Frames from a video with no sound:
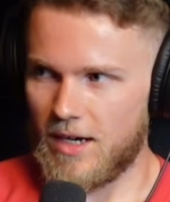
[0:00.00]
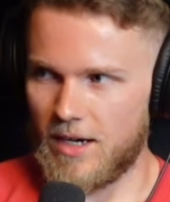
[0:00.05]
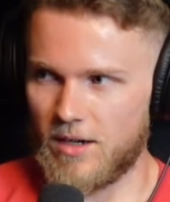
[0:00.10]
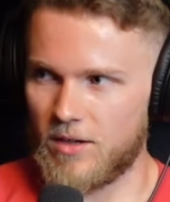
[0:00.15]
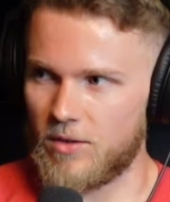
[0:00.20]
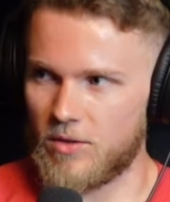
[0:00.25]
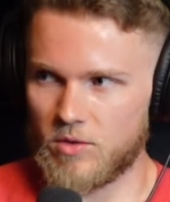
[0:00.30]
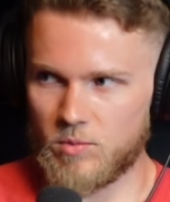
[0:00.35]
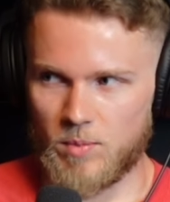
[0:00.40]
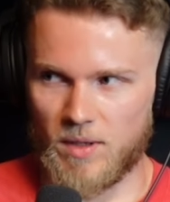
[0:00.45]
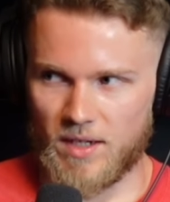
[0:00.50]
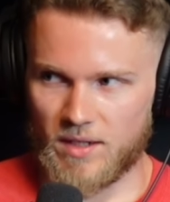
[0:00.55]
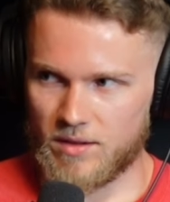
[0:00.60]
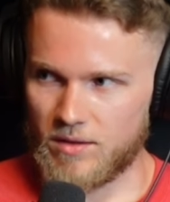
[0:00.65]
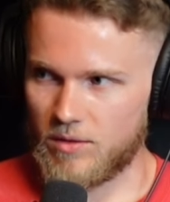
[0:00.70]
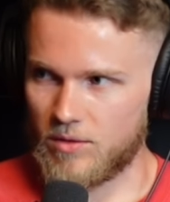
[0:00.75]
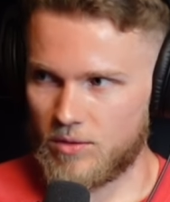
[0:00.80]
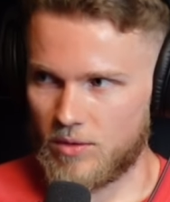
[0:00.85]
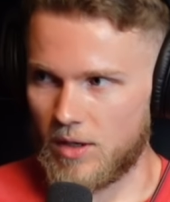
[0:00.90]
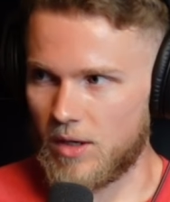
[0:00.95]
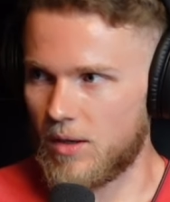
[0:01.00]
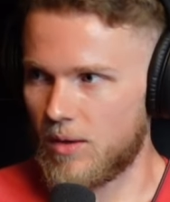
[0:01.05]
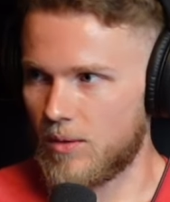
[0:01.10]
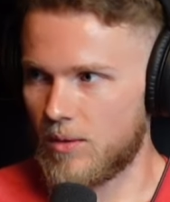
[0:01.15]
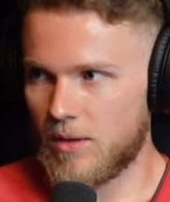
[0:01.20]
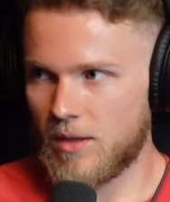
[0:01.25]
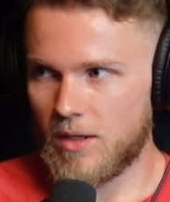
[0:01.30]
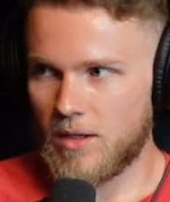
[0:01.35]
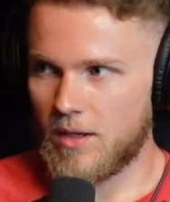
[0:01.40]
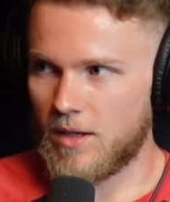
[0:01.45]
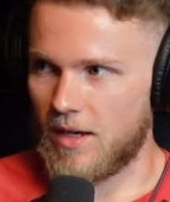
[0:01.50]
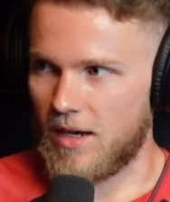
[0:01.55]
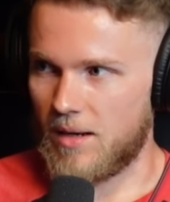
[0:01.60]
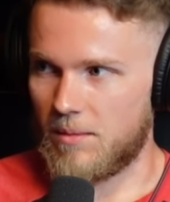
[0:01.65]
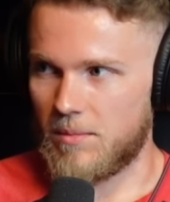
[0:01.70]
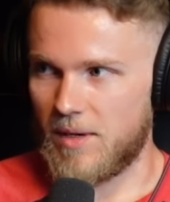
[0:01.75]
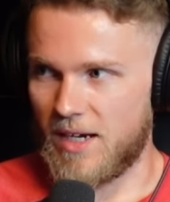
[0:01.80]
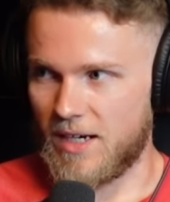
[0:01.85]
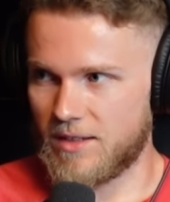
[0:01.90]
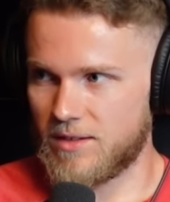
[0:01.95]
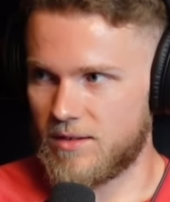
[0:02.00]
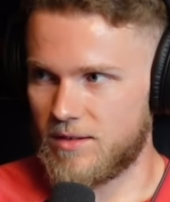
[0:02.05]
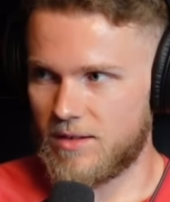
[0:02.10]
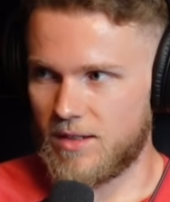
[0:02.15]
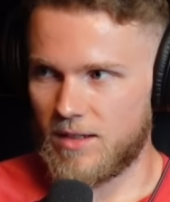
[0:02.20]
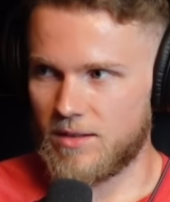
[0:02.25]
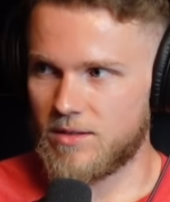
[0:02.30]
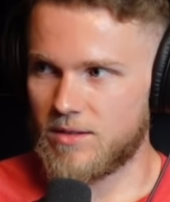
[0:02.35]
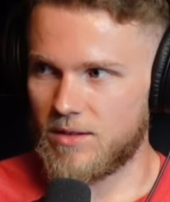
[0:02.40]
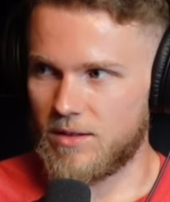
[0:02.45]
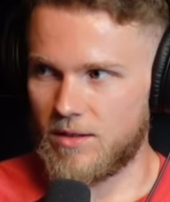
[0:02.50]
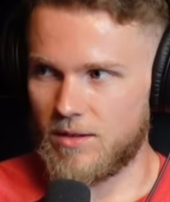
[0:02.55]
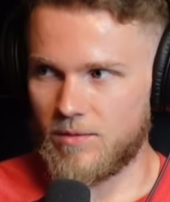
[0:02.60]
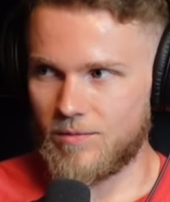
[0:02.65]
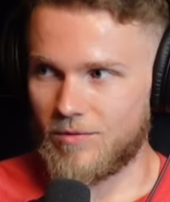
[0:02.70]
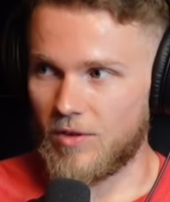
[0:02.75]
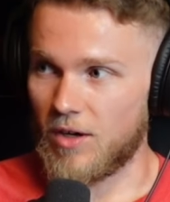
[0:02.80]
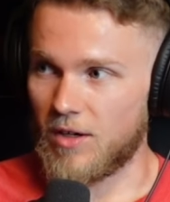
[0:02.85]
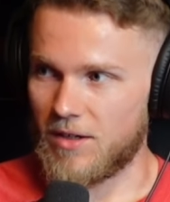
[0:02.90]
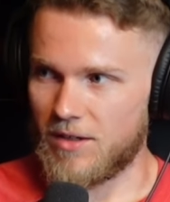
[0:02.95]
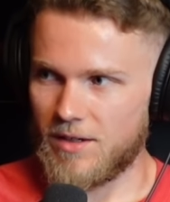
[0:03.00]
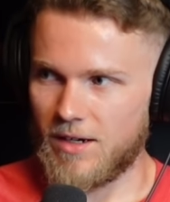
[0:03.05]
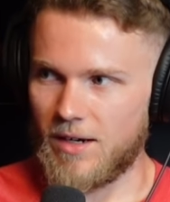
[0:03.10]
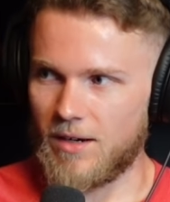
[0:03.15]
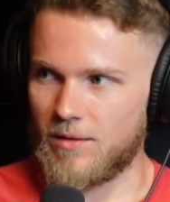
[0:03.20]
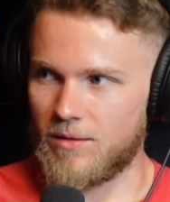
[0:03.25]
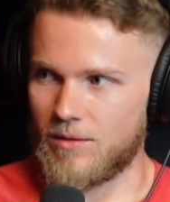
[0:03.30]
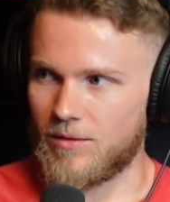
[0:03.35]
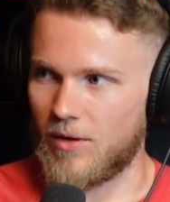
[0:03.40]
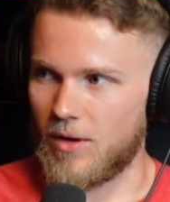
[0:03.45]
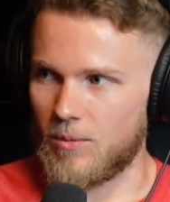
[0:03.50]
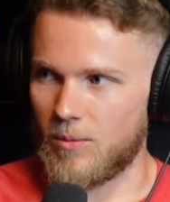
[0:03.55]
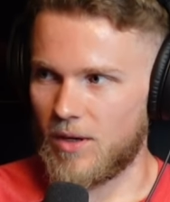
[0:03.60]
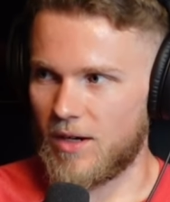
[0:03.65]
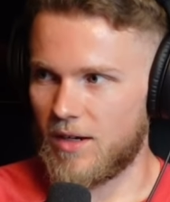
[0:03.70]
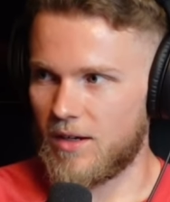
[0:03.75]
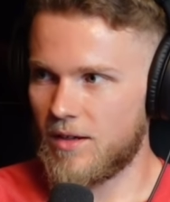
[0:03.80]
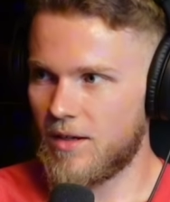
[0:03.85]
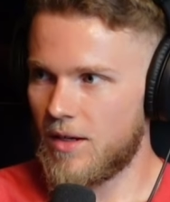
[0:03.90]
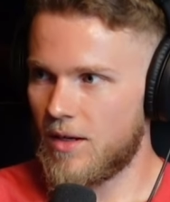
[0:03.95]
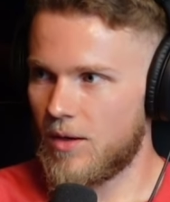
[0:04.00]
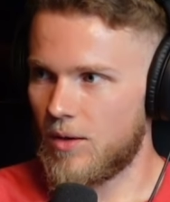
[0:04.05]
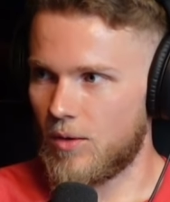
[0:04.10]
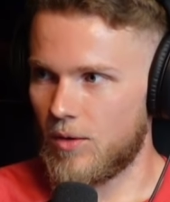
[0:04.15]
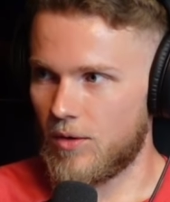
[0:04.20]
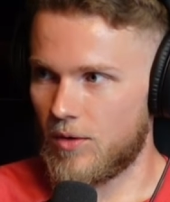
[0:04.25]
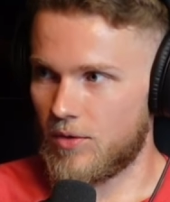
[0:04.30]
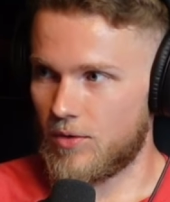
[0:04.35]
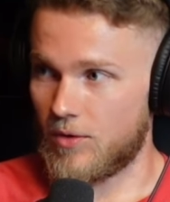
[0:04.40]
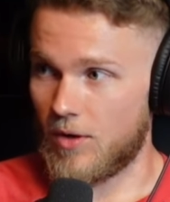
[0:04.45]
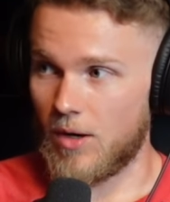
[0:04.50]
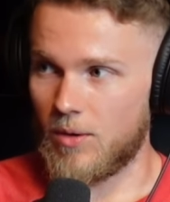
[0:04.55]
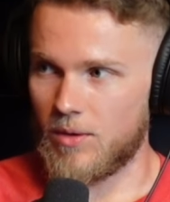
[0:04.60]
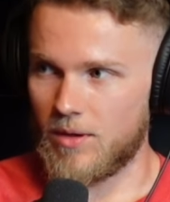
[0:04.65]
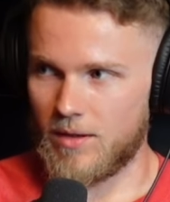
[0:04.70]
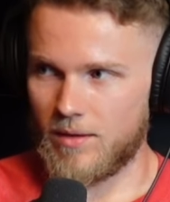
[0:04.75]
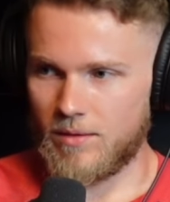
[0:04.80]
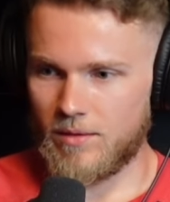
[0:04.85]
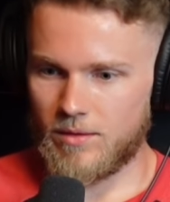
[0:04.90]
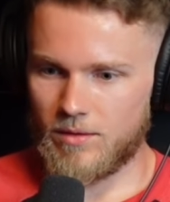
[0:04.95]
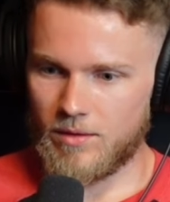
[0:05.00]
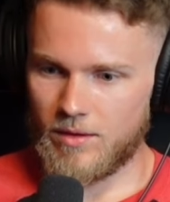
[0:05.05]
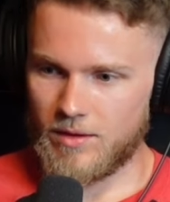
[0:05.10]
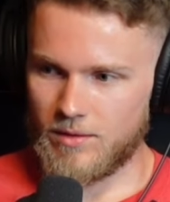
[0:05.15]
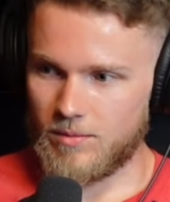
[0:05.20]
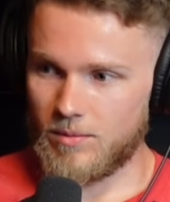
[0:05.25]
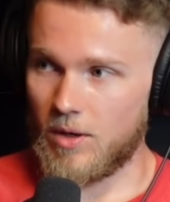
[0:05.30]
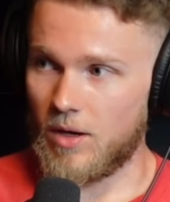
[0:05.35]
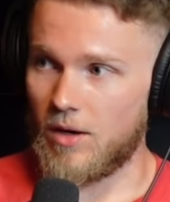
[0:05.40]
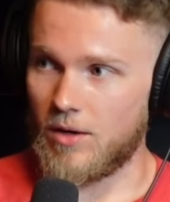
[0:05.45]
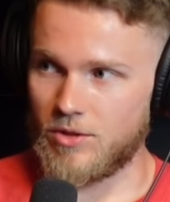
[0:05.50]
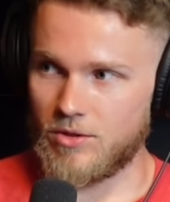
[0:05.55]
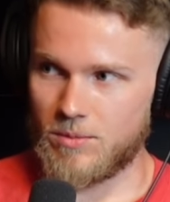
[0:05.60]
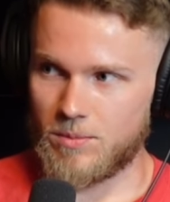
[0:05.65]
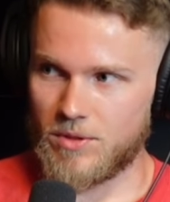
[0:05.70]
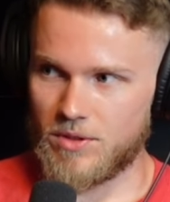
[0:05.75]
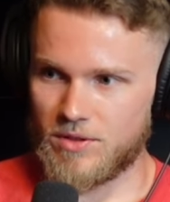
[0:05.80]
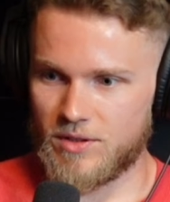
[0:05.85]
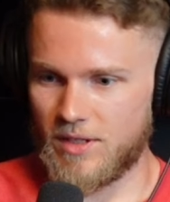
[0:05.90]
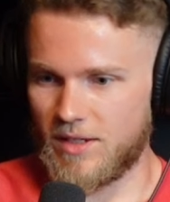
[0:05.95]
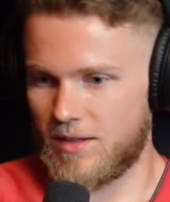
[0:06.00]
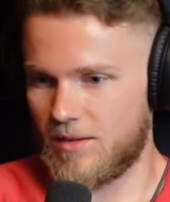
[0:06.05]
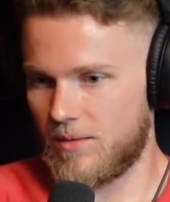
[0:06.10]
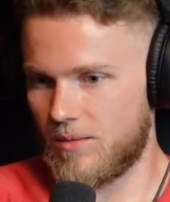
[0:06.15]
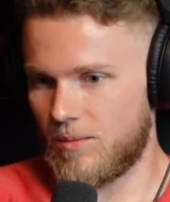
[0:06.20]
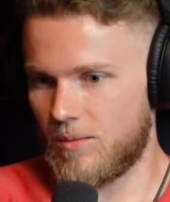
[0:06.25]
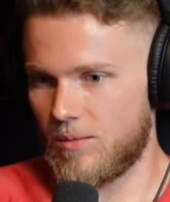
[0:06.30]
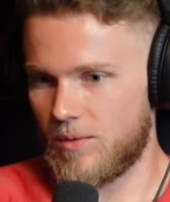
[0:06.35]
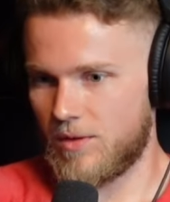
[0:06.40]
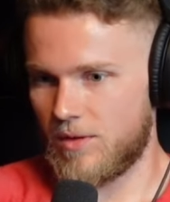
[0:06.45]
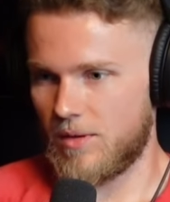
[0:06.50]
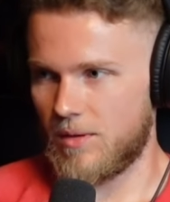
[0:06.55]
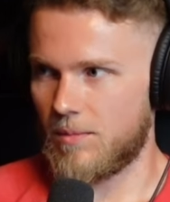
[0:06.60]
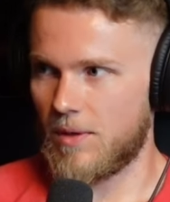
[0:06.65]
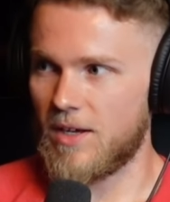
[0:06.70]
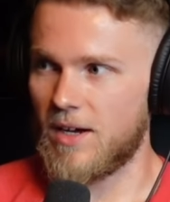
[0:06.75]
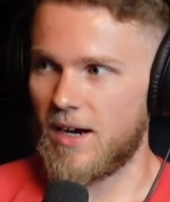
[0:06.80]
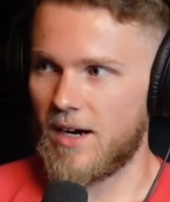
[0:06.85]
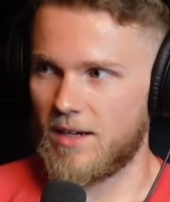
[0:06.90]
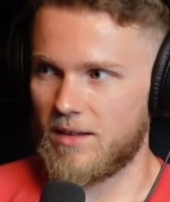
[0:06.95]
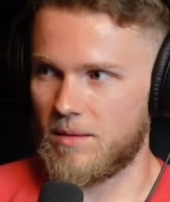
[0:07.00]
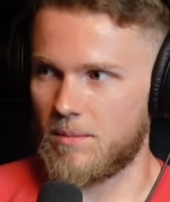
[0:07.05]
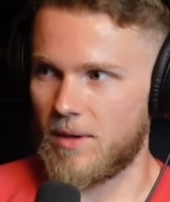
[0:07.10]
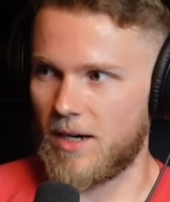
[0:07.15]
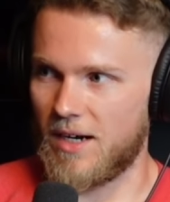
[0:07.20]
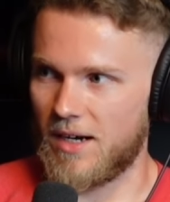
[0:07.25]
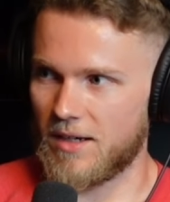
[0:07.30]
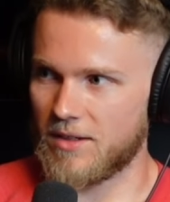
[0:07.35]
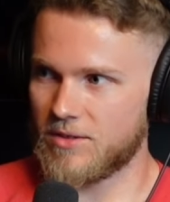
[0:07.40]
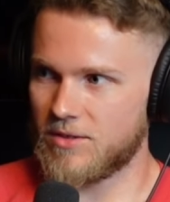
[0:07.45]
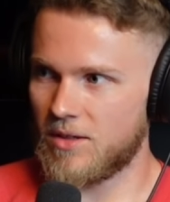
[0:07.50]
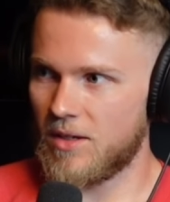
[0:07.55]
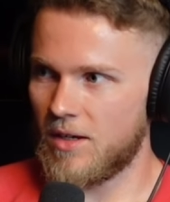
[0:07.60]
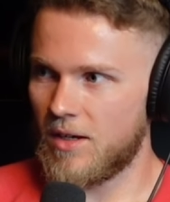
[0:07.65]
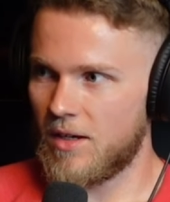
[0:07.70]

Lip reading: how do you expect to throw at max intensity running down the runway or throwing 100% with a guy in the box?